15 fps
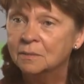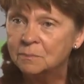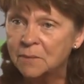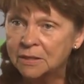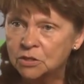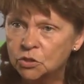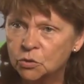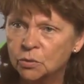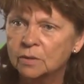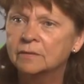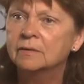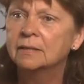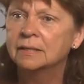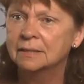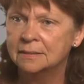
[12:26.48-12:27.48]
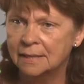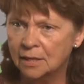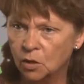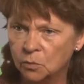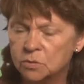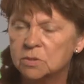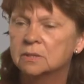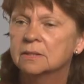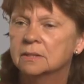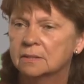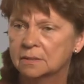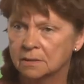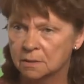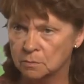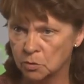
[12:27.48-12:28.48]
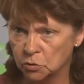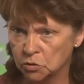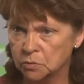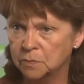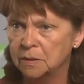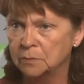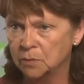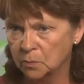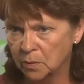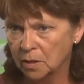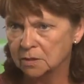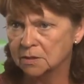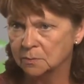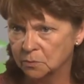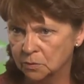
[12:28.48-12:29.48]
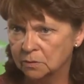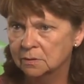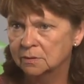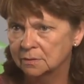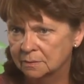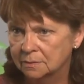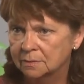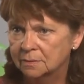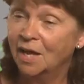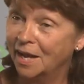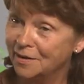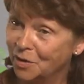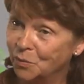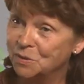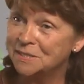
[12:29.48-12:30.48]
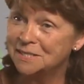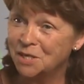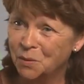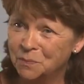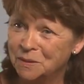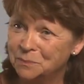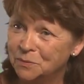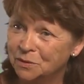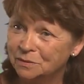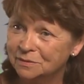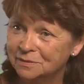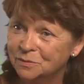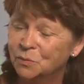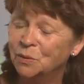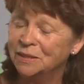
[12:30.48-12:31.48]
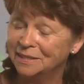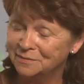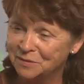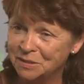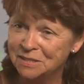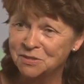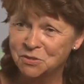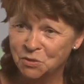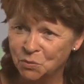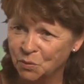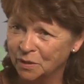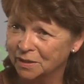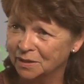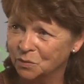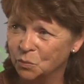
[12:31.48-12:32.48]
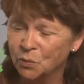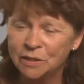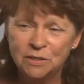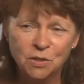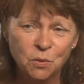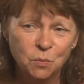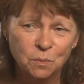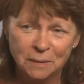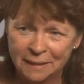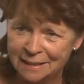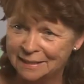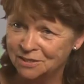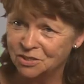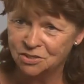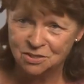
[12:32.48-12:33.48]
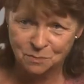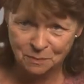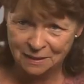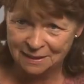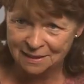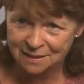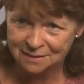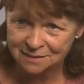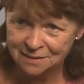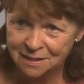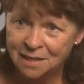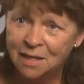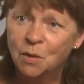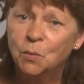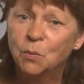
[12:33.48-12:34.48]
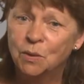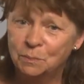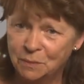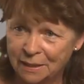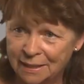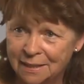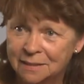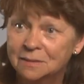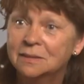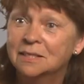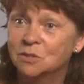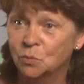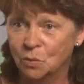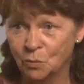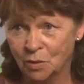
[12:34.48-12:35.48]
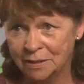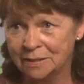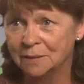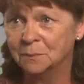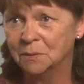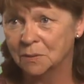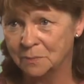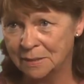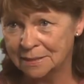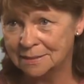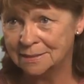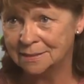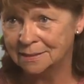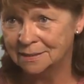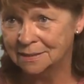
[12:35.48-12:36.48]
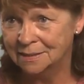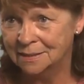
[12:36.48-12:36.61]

make sure it, it helps the most people possible. I always tell people, we live in Eastern Oregon. We don't plan just to plan. We plan because we want to implement.